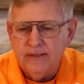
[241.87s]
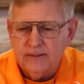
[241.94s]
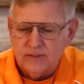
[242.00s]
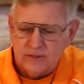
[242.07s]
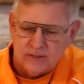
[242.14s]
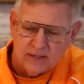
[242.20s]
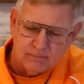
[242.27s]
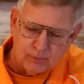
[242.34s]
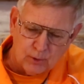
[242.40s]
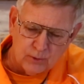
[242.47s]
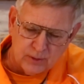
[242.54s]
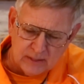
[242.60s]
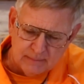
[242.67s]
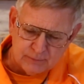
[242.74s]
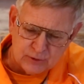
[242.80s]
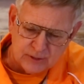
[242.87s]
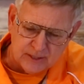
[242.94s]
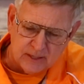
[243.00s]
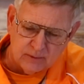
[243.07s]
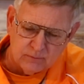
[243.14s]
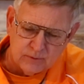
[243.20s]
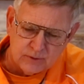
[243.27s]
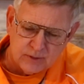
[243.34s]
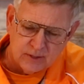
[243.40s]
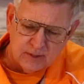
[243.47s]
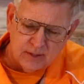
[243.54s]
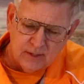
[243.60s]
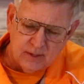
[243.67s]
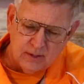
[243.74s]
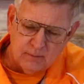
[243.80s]
It's broken up stones,
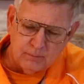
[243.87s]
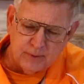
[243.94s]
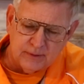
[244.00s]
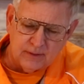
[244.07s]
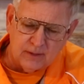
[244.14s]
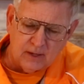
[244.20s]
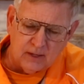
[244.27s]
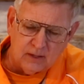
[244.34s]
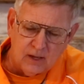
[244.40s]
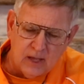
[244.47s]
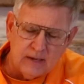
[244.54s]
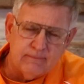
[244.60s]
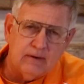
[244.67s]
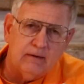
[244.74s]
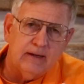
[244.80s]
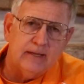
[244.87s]
but a lot of our